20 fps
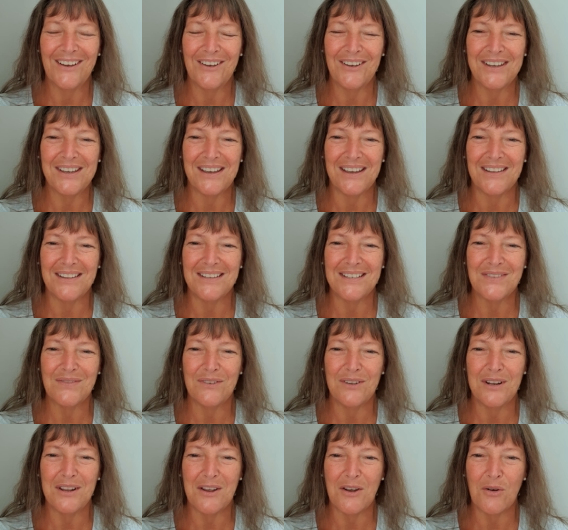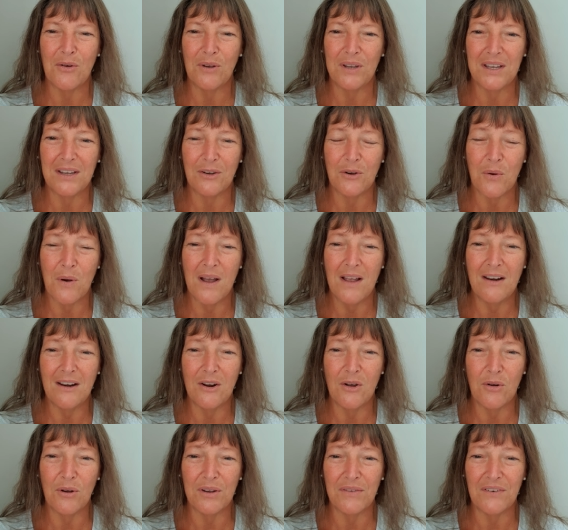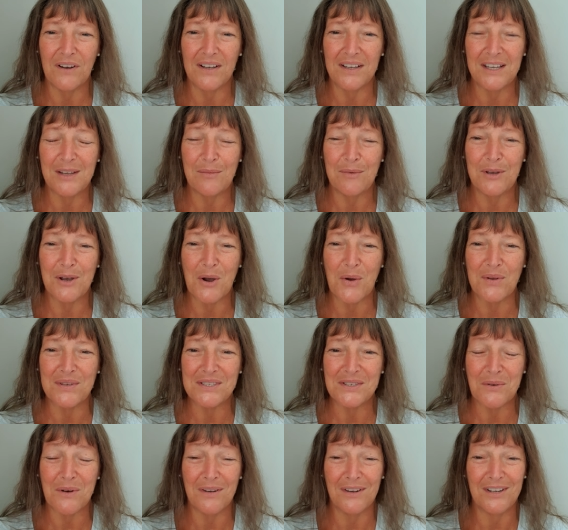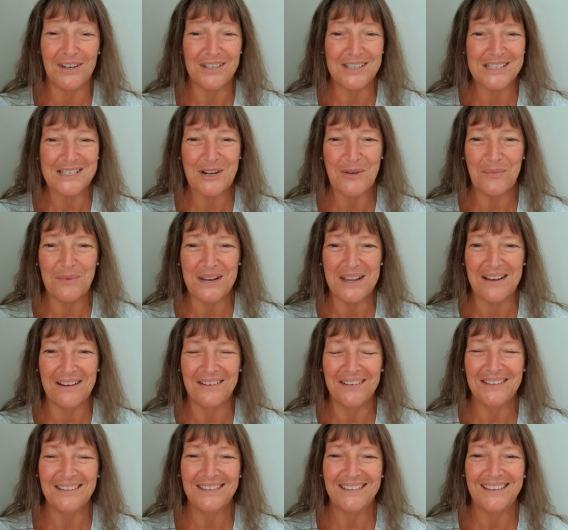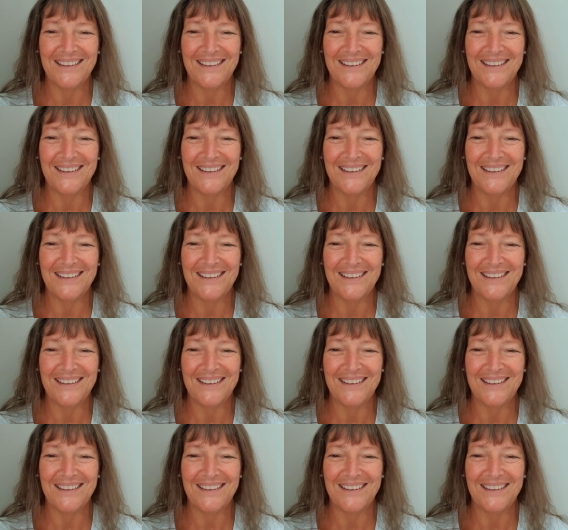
Okay, this video will get quite long if I keep going, so I'm going to stop now.